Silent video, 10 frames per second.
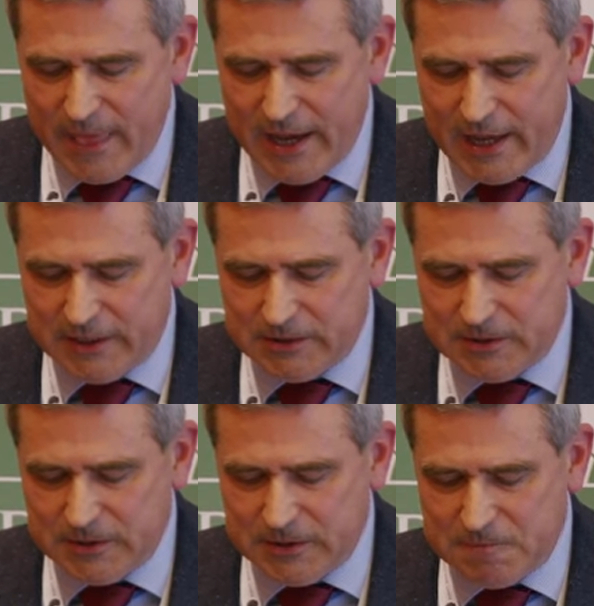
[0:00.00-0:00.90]

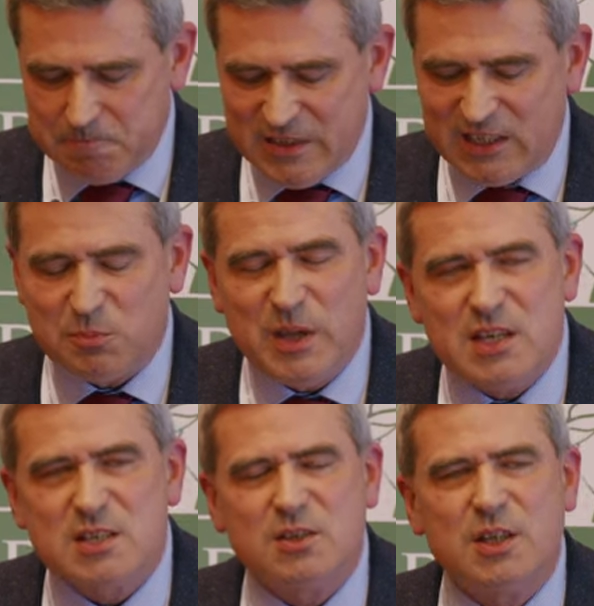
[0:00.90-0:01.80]
And that
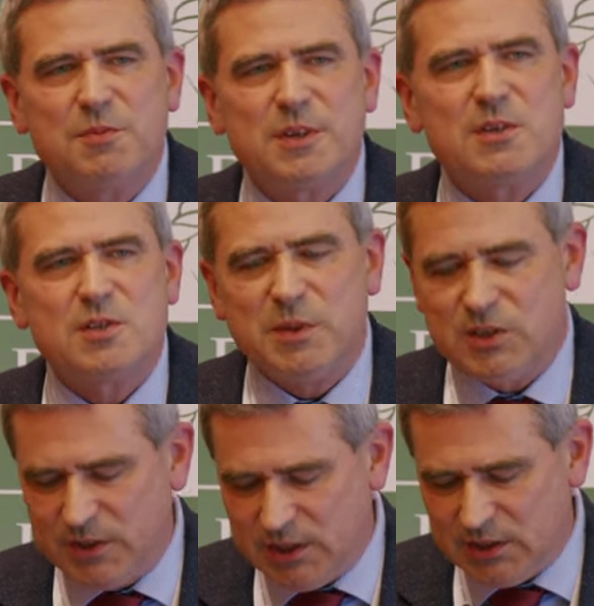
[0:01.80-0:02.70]
makes the difference
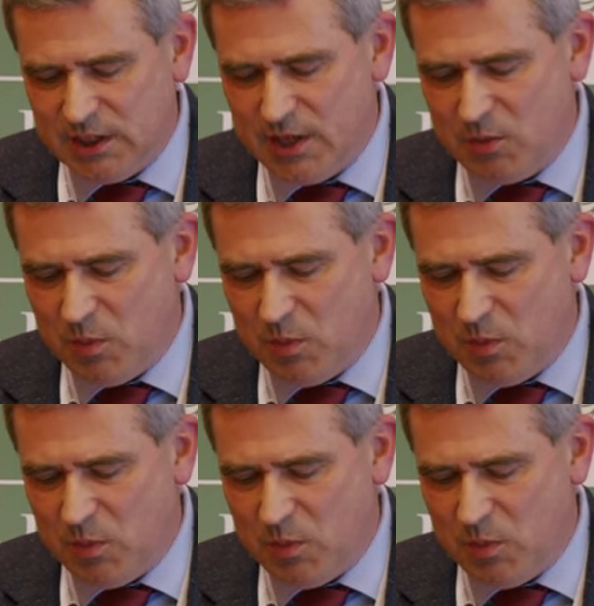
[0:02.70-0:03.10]
between